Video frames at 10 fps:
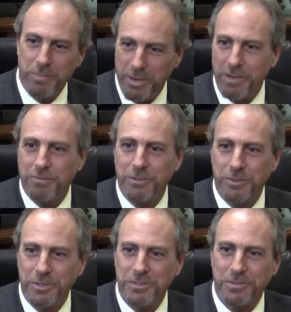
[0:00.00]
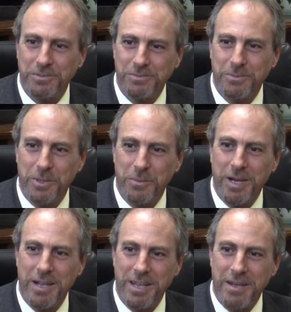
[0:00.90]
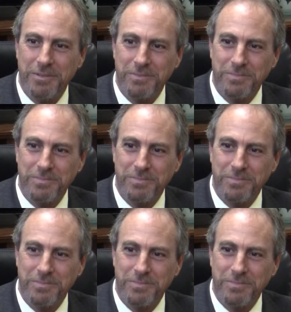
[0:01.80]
bearing fruit right now.